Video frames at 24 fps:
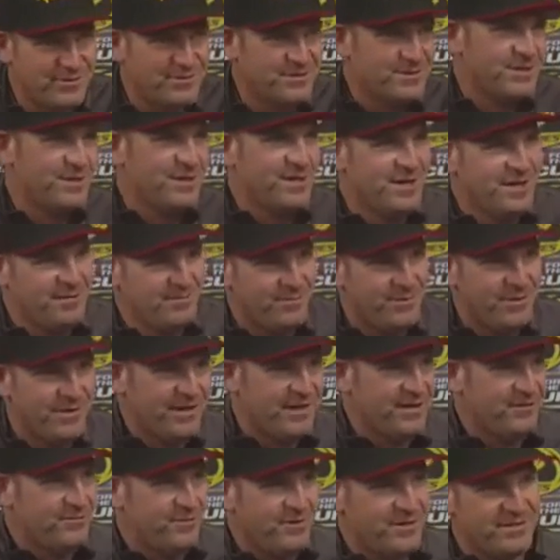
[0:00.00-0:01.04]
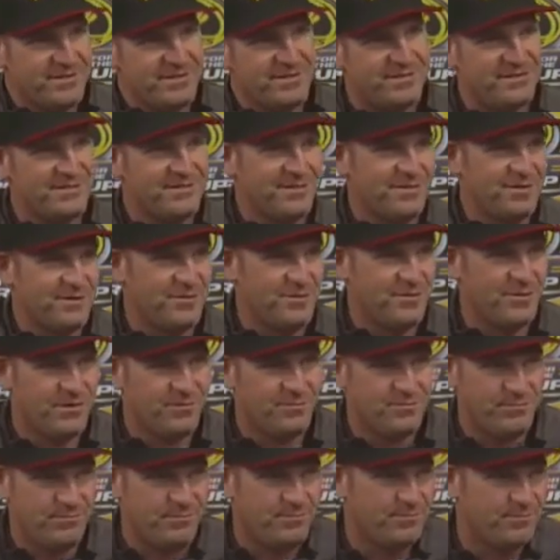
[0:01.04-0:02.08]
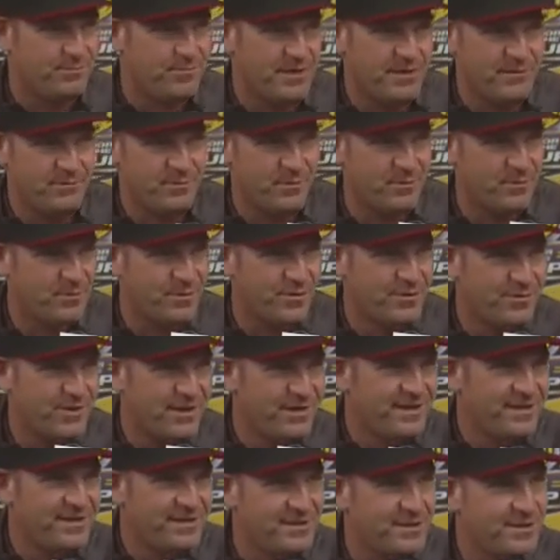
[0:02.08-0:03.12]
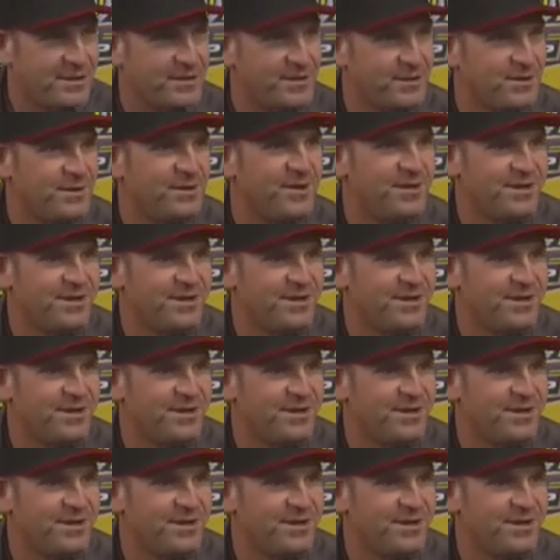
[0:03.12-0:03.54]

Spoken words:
What's the game plan? What's, you know, what do I need to do?